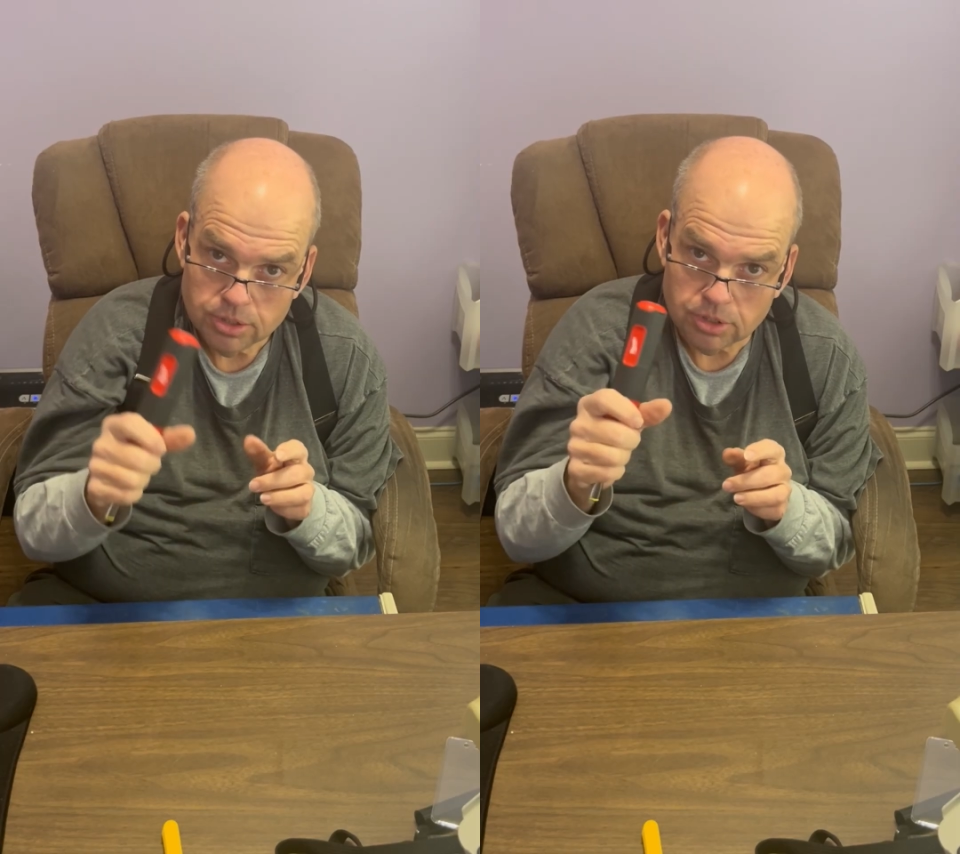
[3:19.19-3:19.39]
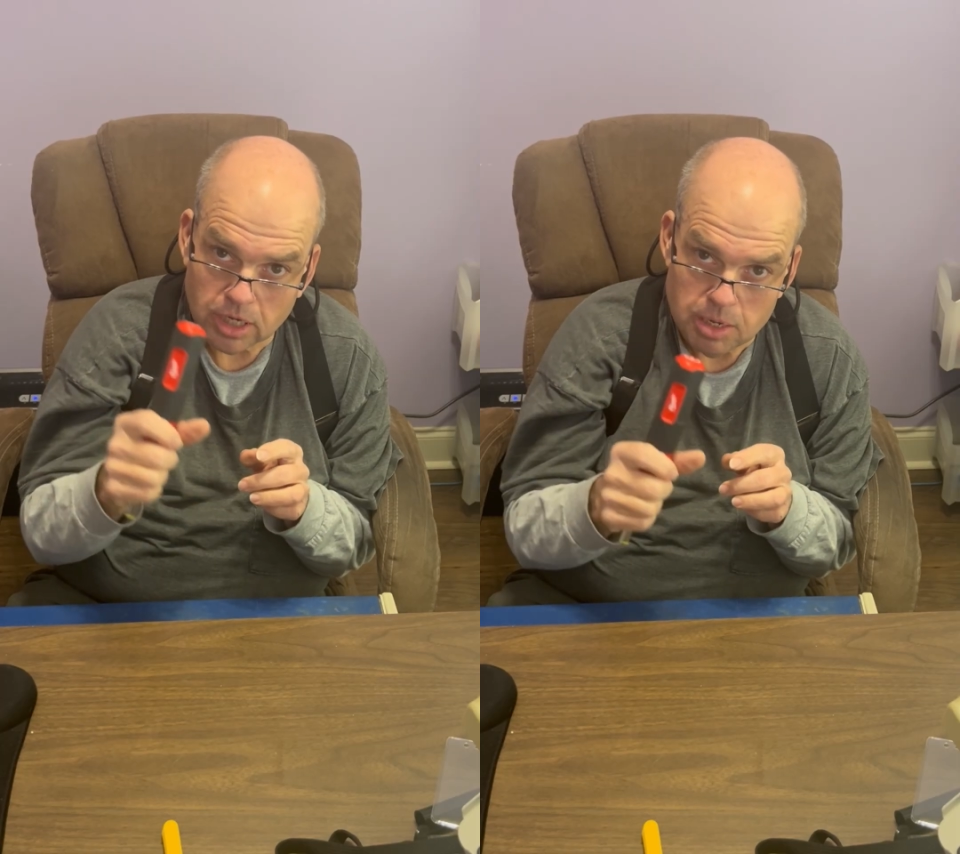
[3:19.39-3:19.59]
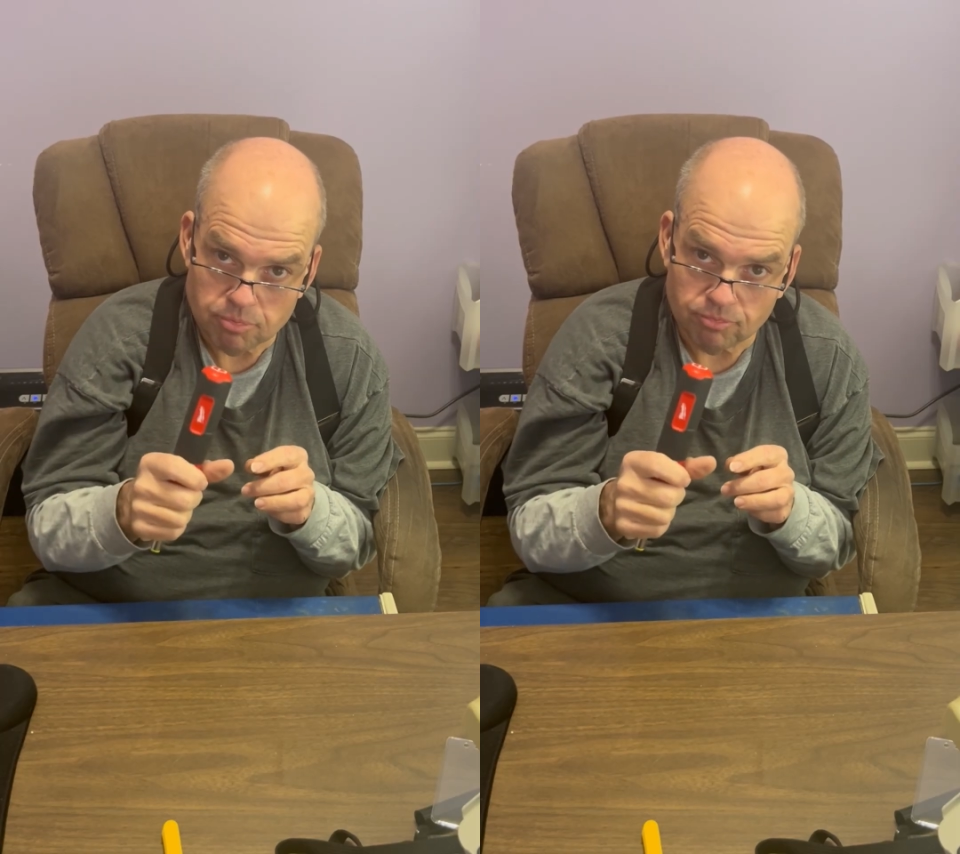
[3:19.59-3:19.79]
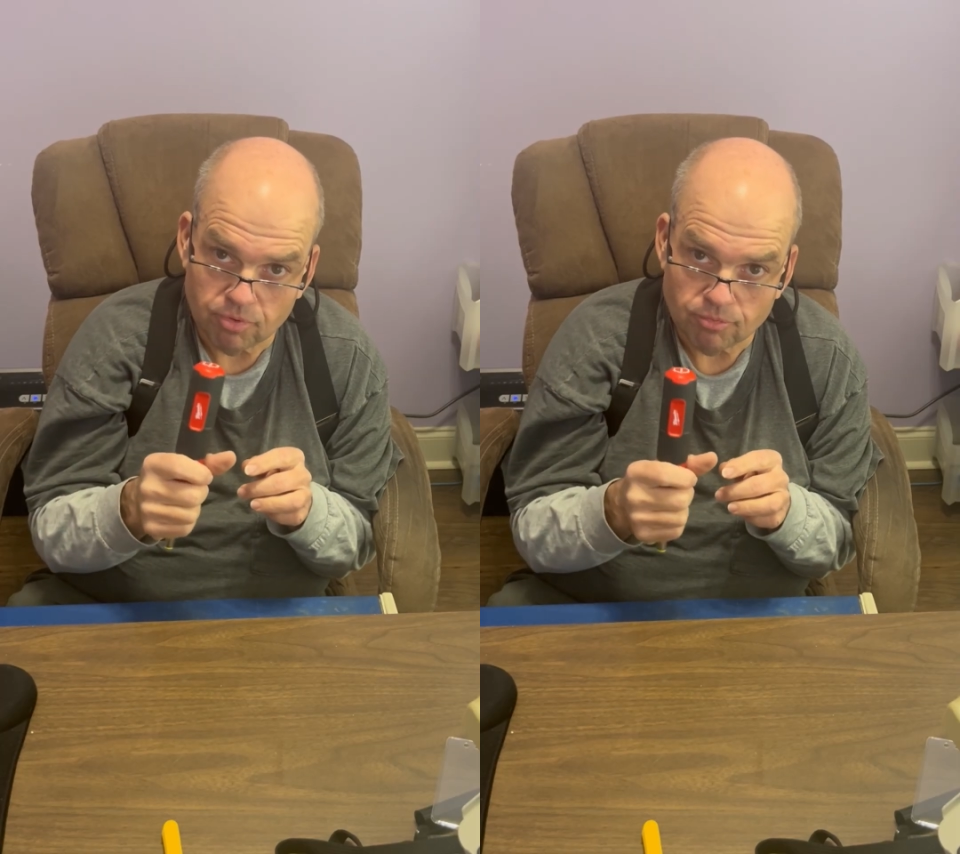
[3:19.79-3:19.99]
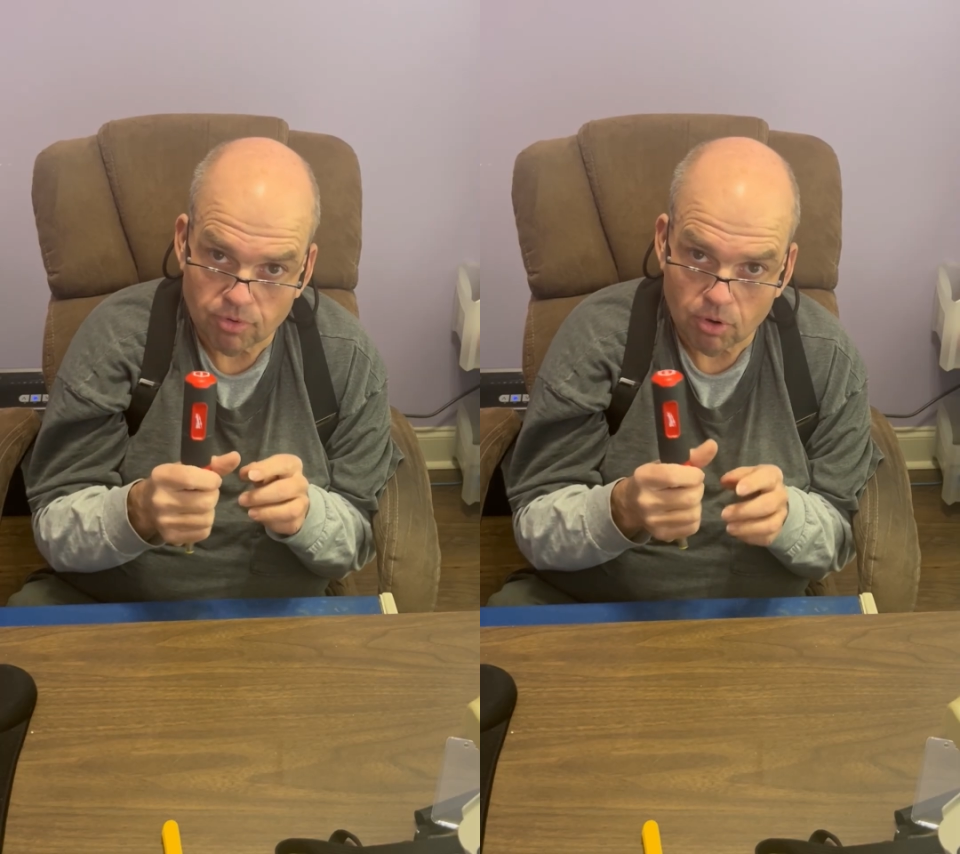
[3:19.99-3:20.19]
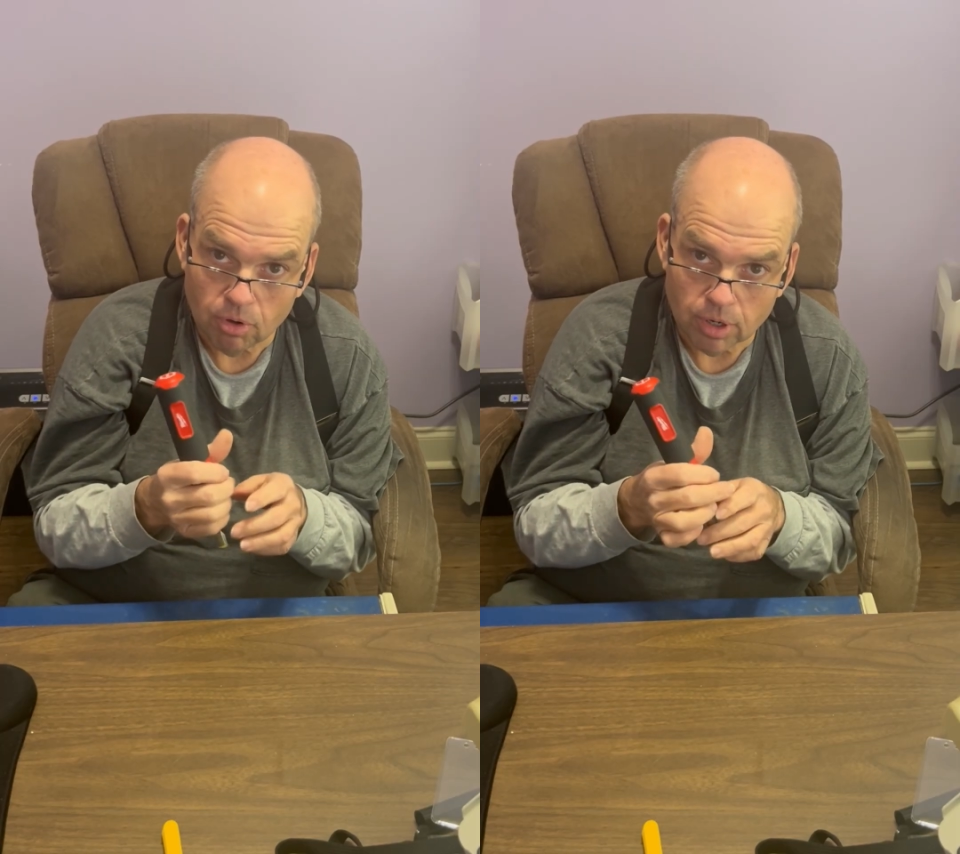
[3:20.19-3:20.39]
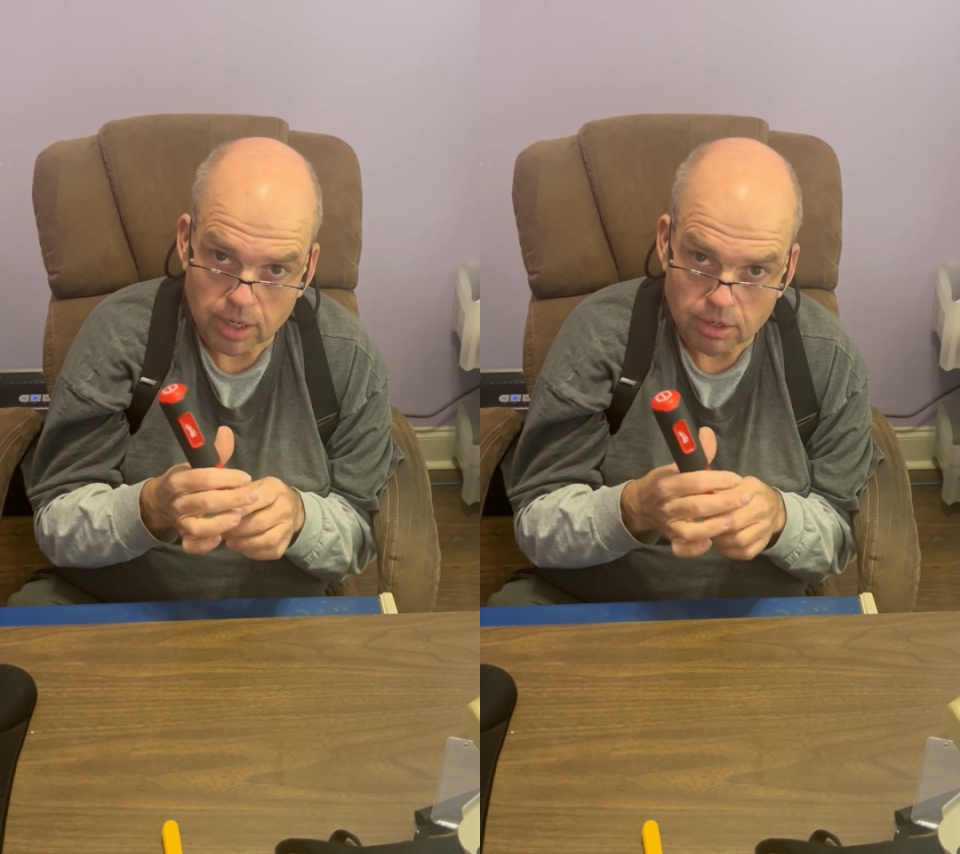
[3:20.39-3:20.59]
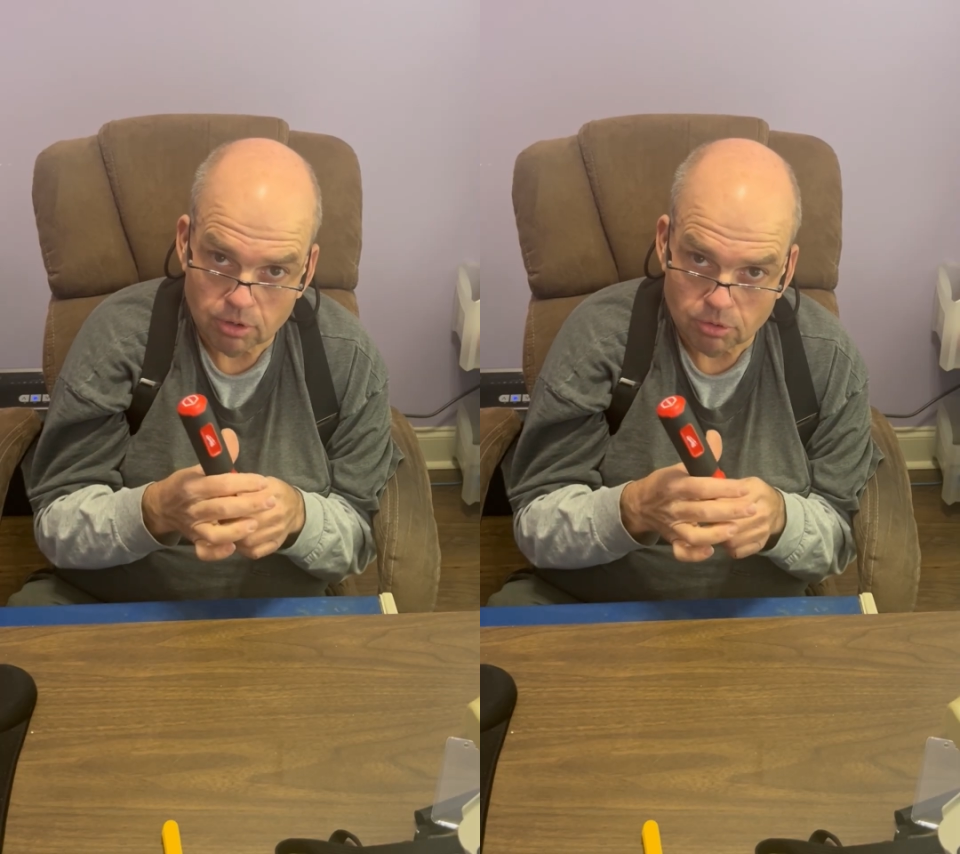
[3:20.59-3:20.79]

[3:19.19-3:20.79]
to keep them from falling